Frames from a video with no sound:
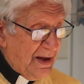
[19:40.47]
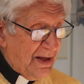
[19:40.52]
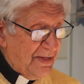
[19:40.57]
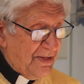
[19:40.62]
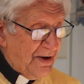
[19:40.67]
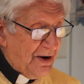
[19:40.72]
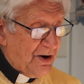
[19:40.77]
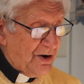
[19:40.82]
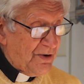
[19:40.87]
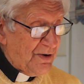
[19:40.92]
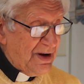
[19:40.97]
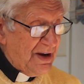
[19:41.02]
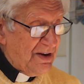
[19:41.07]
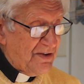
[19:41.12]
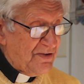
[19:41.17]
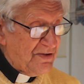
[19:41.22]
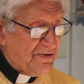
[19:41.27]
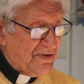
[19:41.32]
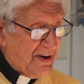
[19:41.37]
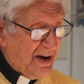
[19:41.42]
there
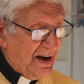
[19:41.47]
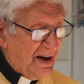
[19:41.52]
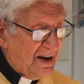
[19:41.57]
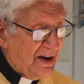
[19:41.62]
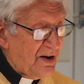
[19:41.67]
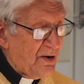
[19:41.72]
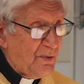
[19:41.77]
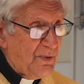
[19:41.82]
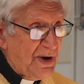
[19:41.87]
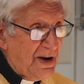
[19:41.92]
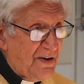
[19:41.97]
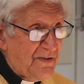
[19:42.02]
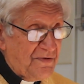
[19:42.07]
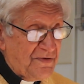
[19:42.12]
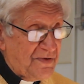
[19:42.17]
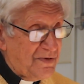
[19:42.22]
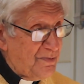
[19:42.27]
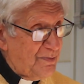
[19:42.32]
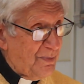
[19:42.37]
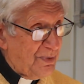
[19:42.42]
is, we have
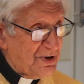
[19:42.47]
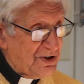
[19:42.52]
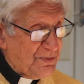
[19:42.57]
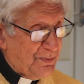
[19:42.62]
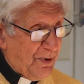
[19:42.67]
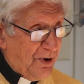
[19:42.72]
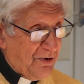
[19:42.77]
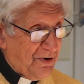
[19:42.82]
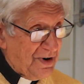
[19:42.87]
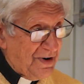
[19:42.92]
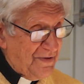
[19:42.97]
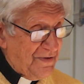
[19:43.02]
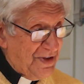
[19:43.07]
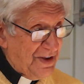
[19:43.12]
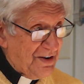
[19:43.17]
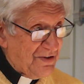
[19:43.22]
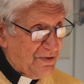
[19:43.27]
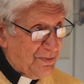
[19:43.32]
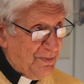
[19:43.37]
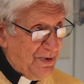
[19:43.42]
spoken of
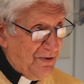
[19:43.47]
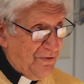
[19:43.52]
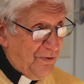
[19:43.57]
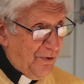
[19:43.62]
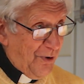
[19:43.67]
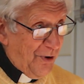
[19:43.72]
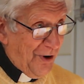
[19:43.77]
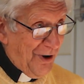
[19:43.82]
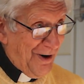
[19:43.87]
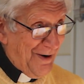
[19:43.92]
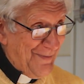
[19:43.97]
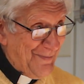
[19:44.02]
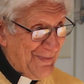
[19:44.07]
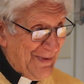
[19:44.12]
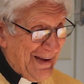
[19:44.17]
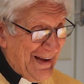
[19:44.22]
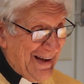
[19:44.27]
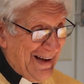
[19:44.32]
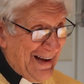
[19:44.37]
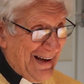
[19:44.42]
this before,
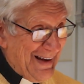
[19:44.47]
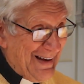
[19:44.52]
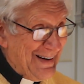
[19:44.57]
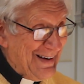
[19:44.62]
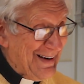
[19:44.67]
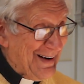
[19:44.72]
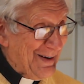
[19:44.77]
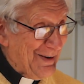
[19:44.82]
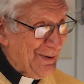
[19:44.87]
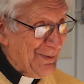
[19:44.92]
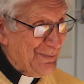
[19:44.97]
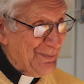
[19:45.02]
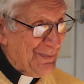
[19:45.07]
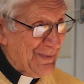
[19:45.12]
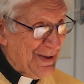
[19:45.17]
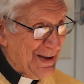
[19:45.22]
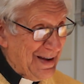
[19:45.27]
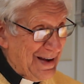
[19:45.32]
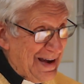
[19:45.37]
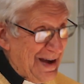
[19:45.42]
and
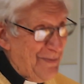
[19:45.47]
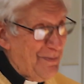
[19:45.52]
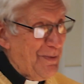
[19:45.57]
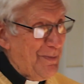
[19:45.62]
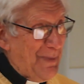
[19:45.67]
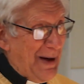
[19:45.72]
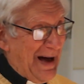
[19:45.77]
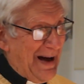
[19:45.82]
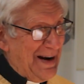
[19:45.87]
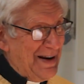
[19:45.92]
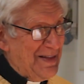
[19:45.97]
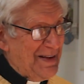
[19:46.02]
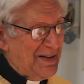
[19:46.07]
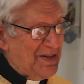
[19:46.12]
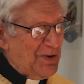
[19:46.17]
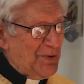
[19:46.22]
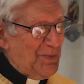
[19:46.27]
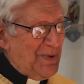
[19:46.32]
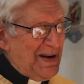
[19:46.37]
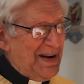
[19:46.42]
keep in mind
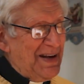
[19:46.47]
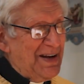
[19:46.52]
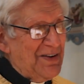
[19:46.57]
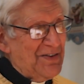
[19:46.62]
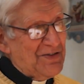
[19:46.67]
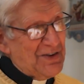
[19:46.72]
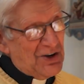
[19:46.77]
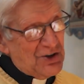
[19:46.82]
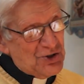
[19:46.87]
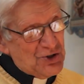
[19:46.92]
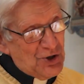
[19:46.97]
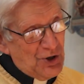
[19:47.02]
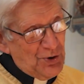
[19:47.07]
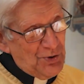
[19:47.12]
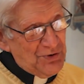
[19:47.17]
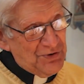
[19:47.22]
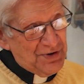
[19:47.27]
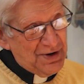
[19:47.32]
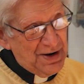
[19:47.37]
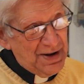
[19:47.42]
that the readings are
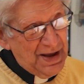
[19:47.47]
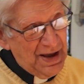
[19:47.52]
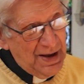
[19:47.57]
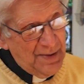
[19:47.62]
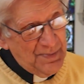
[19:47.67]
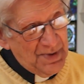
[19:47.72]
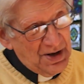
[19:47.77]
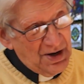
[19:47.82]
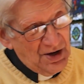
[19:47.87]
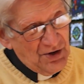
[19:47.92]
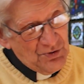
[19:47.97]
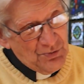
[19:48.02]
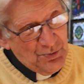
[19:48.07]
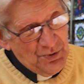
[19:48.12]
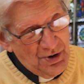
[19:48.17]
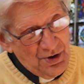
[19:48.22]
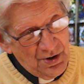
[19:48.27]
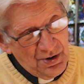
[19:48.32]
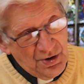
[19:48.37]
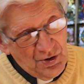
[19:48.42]
chosen because
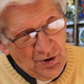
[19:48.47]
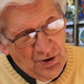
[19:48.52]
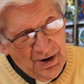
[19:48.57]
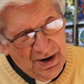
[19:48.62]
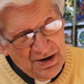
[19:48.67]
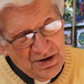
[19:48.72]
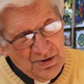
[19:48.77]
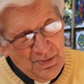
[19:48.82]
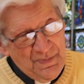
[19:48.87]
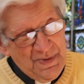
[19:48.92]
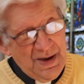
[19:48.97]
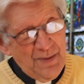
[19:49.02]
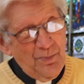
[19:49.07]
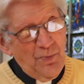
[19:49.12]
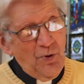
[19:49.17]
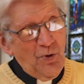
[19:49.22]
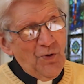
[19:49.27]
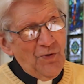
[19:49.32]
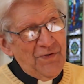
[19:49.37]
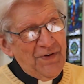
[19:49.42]
we're going to be
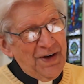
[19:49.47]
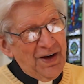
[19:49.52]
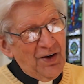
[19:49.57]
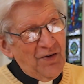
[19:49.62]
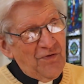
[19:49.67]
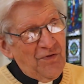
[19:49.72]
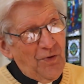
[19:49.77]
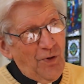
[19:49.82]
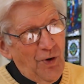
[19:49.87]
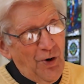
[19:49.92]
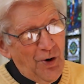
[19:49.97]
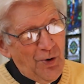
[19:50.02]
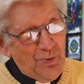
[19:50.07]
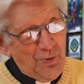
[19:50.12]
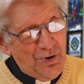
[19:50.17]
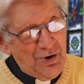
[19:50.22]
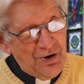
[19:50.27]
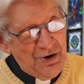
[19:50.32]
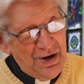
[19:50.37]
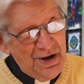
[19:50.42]
moving
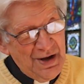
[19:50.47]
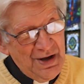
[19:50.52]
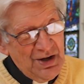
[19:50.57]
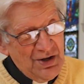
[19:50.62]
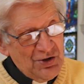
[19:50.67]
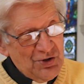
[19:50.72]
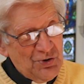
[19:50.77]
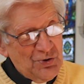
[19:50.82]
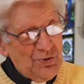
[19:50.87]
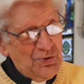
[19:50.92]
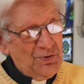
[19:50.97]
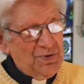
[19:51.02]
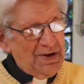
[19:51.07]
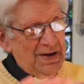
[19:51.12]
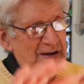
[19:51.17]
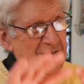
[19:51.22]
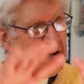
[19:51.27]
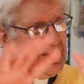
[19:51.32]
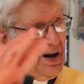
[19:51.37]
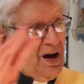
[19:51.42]
forward to
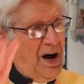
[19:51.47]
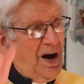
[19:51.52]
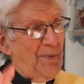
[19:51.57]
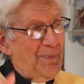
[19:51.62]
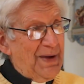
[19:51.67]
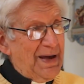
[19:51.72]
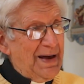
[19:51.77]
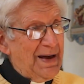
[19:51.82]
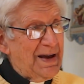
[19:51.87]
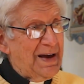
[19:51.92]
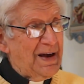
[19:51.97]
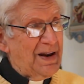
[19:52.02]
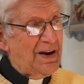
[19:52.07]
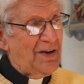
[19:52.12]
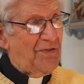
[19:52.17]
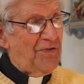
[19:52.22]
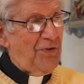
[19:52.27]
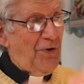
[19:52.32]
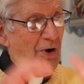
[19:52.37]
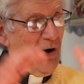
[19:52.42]
the coming in
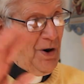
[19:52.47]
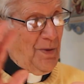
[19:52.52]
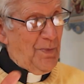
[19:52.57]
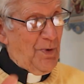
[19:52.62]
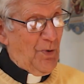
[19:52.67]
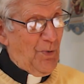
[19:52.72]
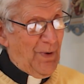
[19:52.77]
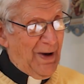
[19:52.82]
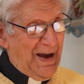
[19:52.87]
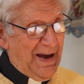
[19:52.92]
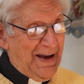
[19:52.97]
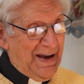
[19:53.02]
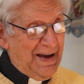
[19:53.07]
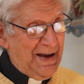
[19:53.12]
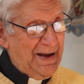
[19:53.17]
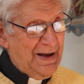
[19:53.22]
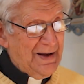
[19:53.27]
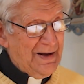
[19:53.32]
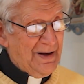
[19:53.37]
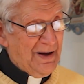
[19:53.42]
the formal way
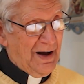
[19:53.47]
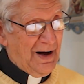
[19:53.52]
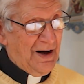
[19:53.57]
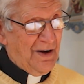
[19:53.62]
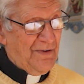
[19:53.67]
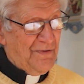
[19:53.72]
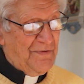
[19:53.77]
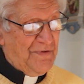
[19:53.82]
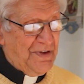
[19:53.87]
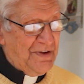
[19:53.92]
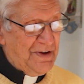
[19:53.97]
of